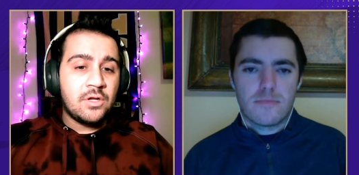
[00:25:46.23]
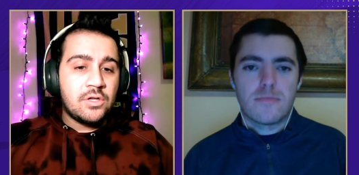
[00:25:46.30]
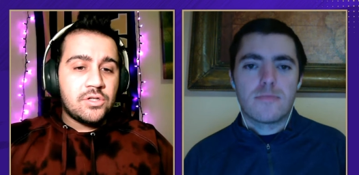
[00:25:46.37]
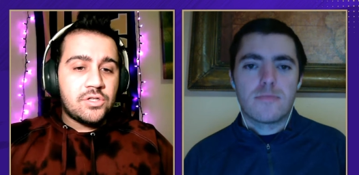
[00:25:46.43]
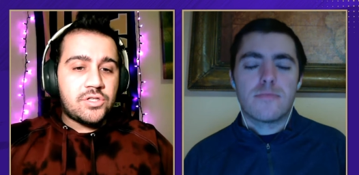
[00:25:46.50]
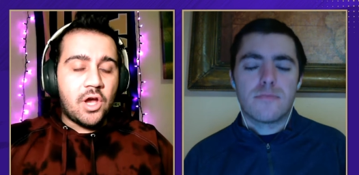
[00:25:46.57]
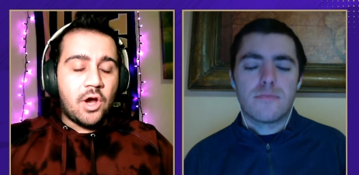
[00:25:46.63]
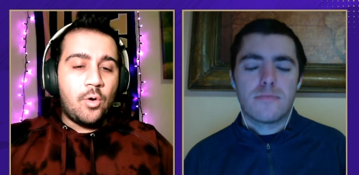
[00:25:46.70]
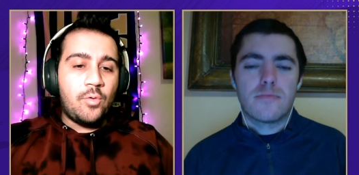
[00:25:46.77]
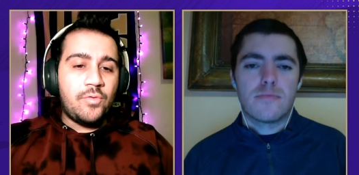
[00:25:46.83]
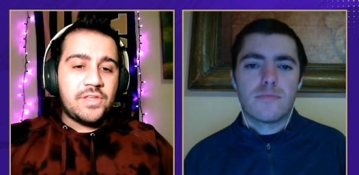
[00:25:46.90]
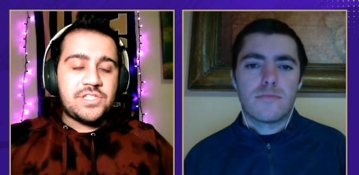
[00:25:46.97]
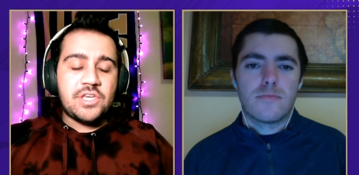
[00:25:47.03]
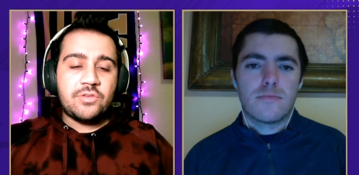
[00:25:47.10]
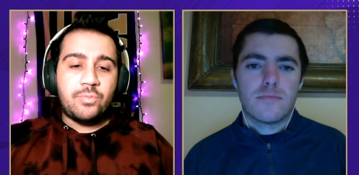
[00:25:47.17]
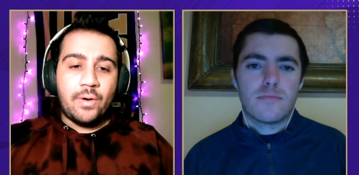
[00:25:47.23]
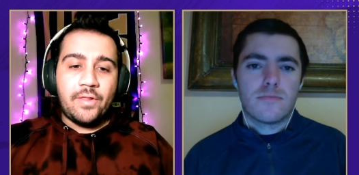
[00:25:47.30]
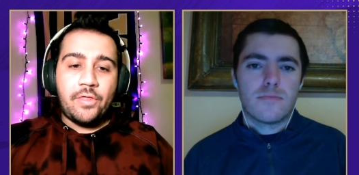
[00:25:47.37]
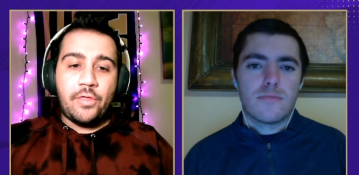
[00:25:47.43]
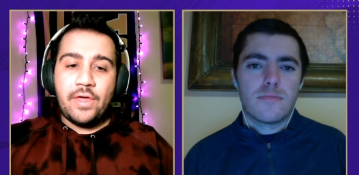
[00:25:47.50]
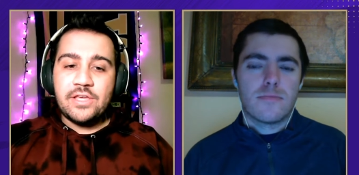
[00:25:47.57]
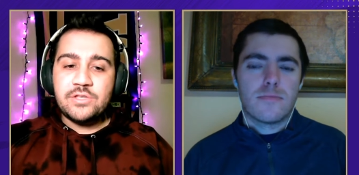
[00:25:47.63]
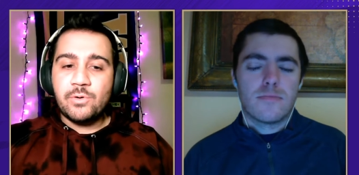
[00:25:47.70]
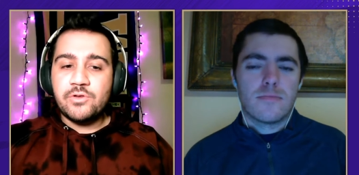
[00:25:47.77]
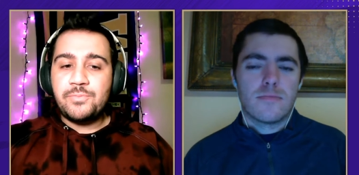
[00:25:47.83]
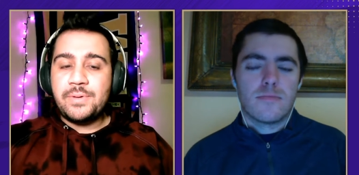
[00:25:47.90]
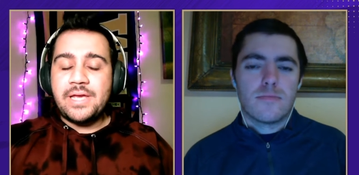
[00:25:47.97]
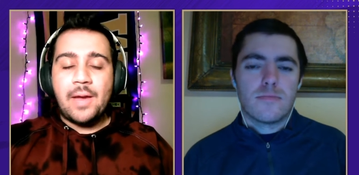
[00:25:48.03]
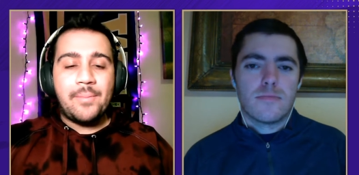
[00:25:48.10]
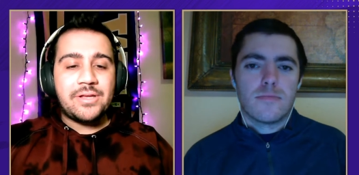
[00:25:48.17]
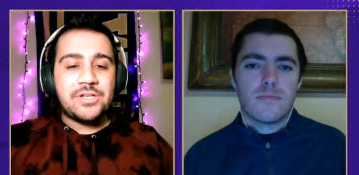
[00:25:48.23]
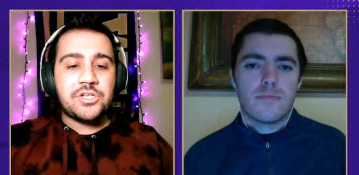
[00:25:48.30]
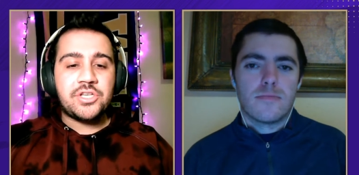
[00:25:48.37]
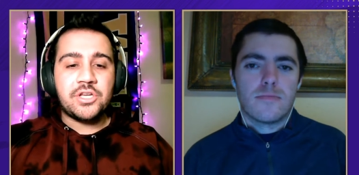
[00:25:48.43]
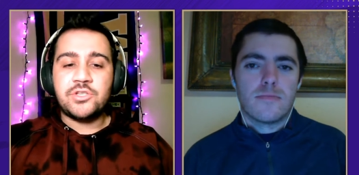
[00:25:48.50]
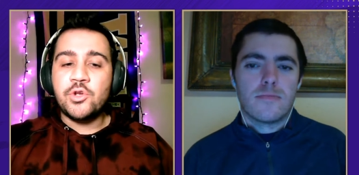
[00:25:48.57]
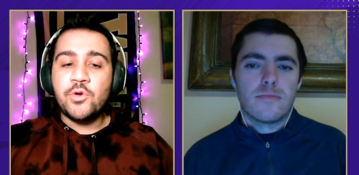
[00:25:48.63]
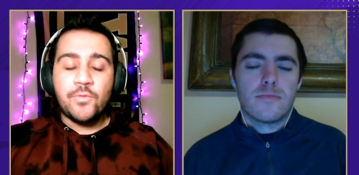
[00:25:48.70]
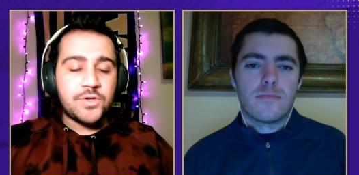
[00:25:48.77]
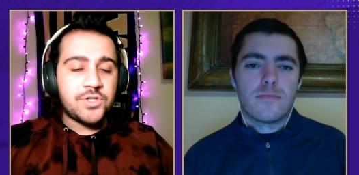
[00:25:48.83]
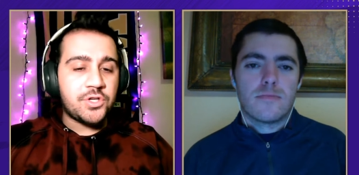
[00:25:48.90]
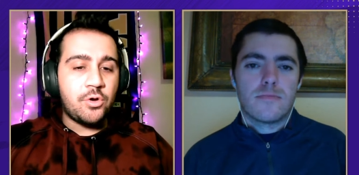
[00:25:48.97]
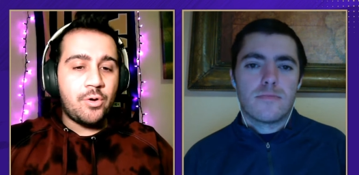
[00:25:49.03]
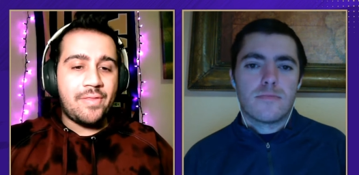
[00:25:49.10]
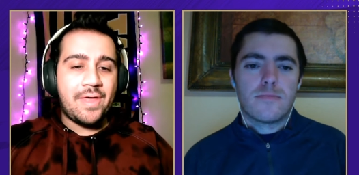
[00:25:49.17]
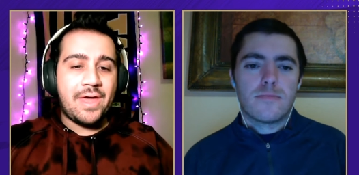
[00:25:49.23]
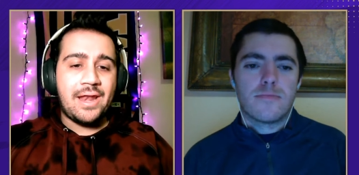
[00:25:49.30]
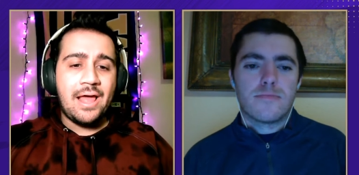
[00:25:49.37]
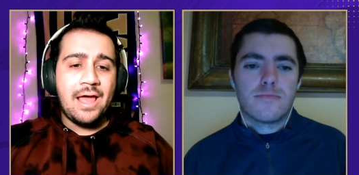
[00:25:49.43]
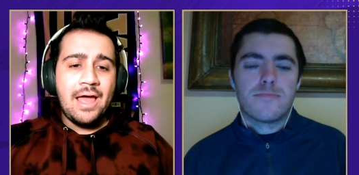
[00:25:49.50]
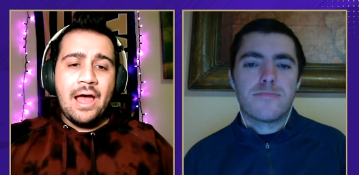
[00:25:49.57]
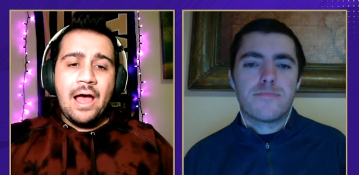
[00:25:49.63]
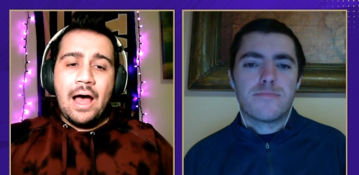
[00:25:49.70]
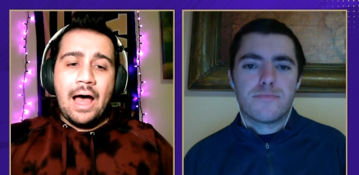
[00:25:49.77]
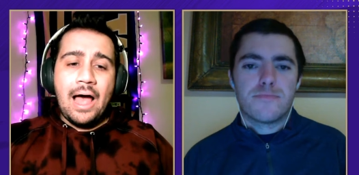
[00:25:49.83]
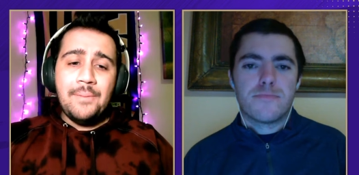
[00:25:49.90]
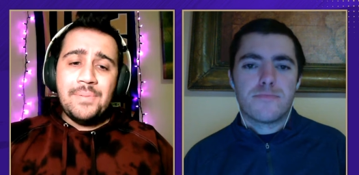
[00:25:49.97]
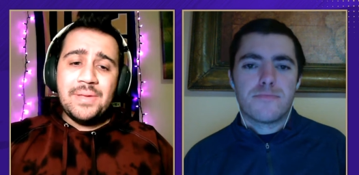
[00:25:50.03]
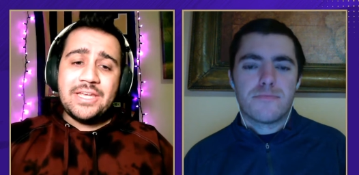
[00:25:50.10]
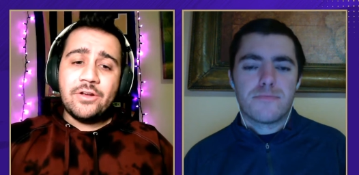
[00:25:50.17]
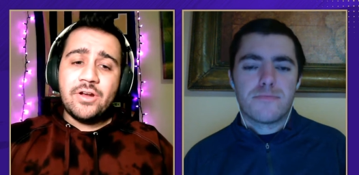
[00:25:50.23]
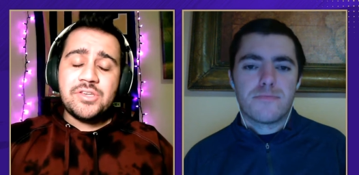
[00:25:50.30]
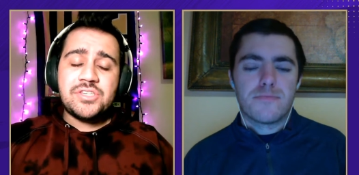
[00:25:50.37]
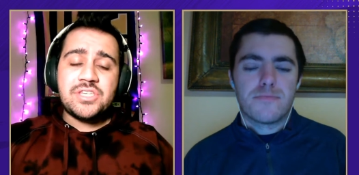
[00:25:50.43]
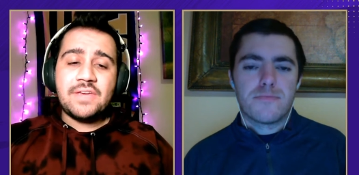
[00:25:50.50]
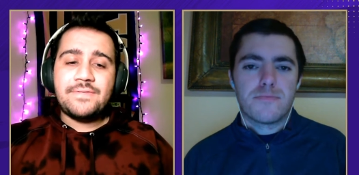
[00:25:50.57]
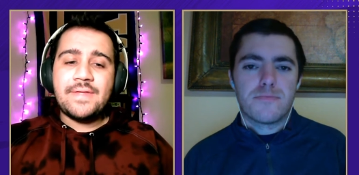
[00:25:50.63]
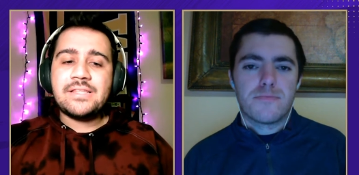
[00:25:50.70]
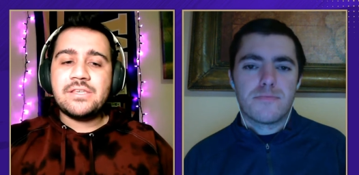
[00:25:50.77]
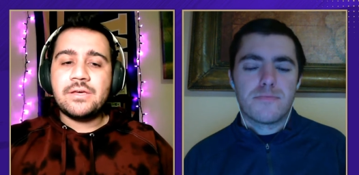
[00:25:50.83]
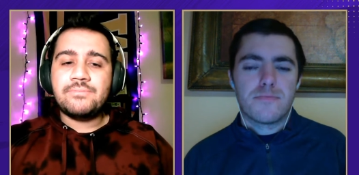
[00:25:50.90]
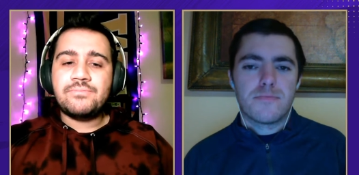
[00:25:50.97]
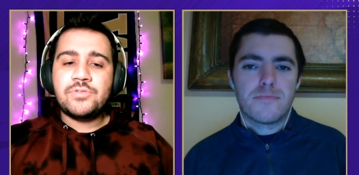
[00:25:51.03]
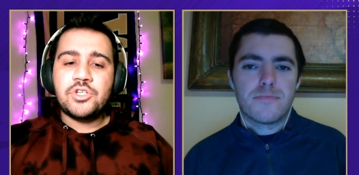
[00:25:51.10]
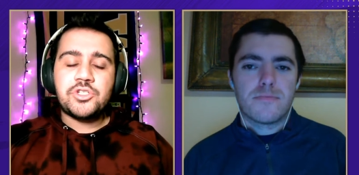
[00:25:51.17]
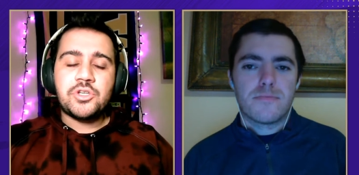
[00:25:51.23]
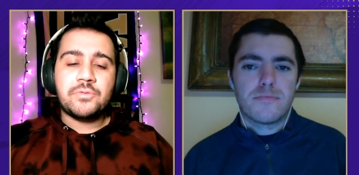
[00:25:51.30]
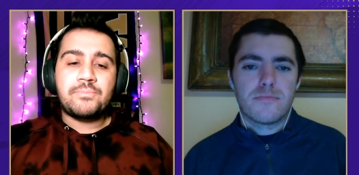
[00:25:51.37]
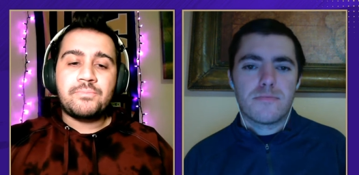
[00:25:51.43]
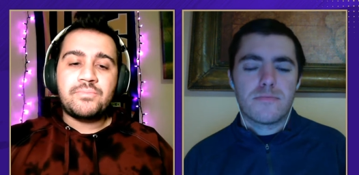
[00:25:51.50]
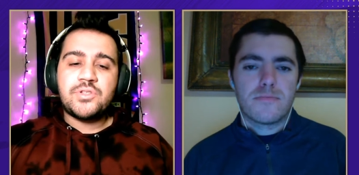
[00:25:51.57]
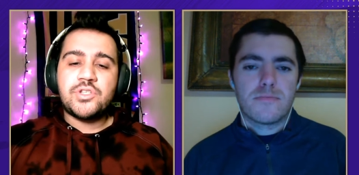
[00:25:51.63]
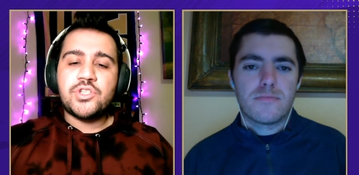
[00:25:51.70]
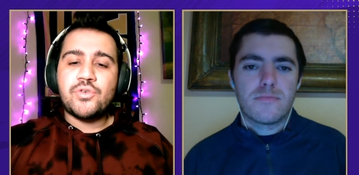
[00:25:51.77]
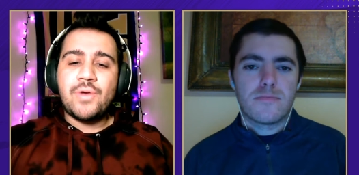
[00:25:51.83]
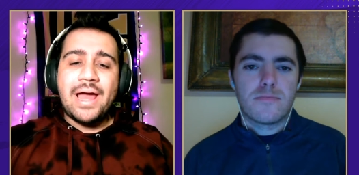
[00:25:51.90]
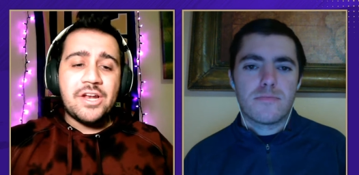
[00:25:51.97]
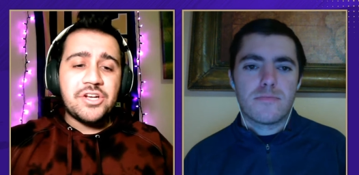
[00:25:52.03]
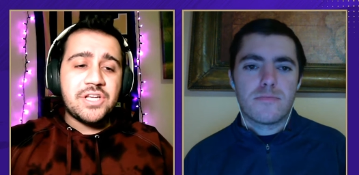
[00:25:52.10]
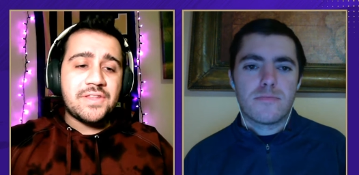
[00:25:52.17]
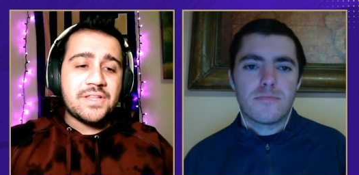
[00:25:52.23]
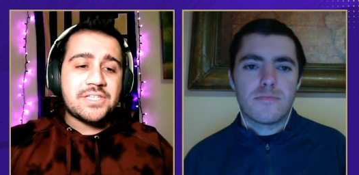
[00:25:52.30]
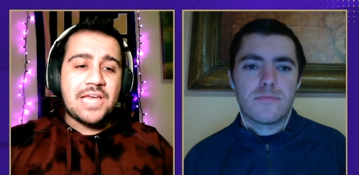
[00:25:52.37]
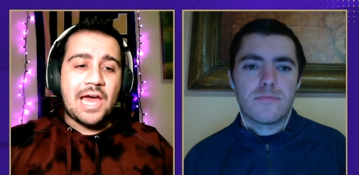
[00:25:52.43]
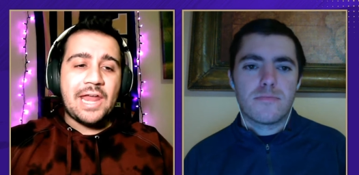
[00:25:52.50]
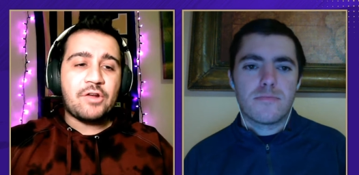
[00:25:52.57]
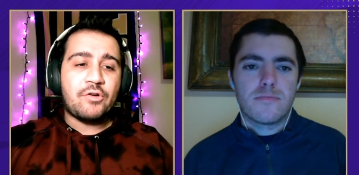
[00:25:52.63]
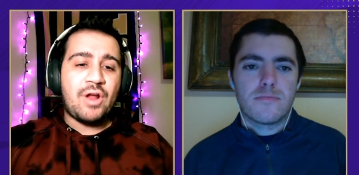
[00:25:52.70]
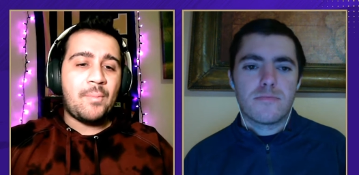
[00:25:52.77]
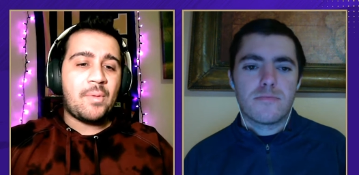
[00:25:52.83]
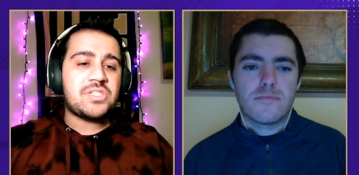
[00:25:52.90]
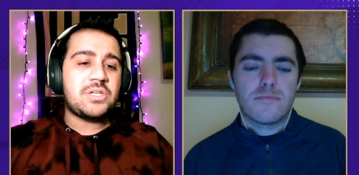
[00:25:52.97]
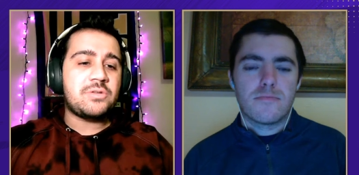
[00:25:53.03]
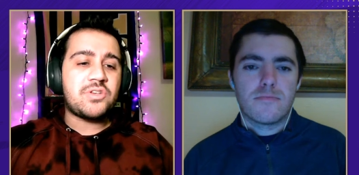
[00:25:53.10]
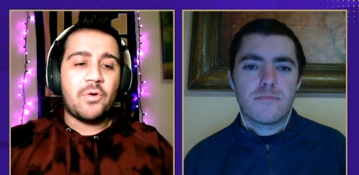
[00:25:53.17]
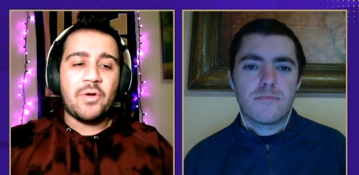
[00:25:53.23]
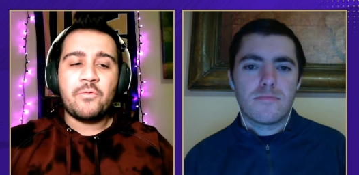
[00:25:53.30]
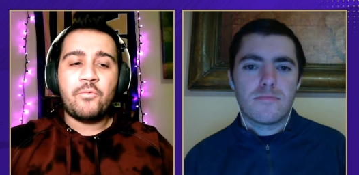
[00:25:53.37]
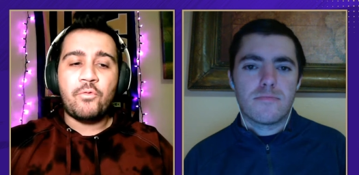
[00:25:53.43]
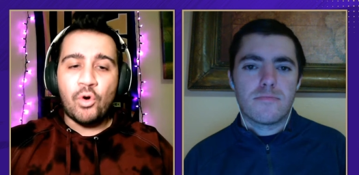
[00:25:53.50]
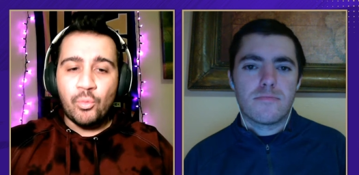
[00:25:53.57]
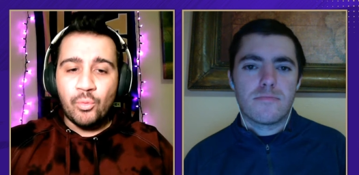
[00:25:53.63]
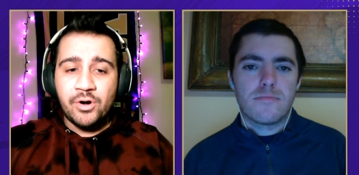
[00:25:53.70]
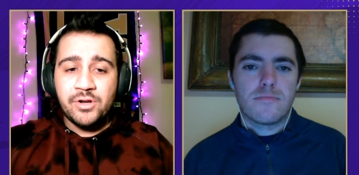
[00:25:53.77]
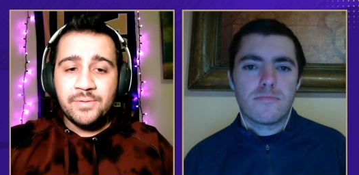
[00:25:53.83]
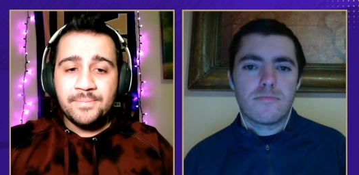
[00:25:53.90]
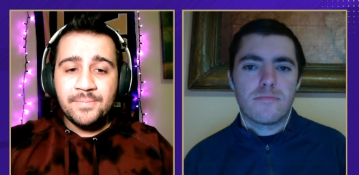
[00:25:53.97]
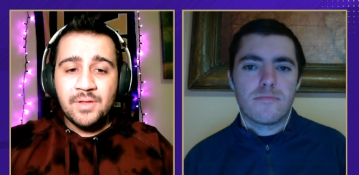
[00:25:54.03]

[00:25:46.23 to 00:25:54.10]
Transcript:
Speaker 1: So this is one of the things where it's becoming just a two for two, and then I'd be curious to see if that's a just a strategy that Scottie Graham wants to use going forward,